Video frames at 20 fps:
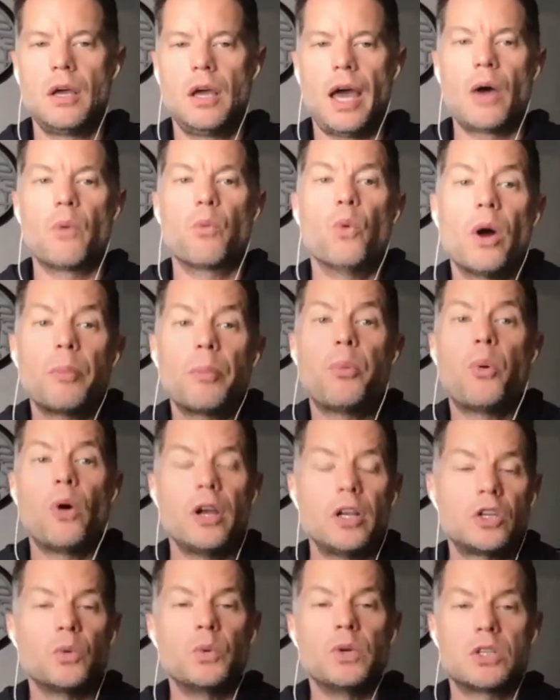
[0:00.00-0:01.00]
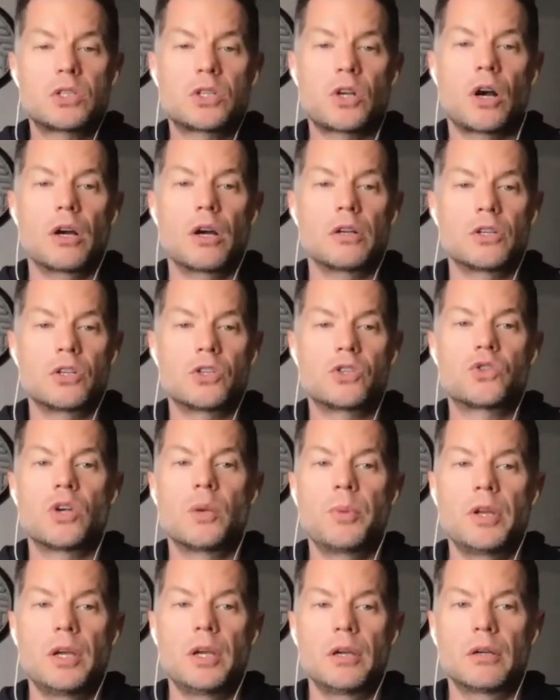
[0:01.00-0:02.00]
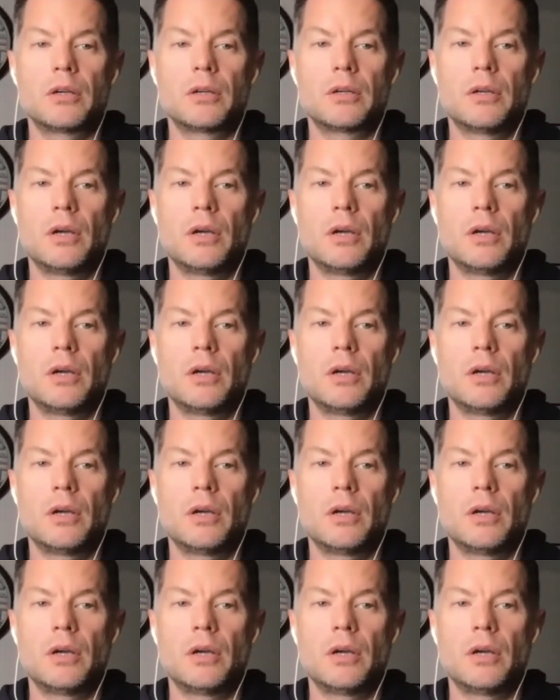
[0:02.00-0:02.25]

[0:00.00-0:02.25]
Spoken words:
at what point do we start distributing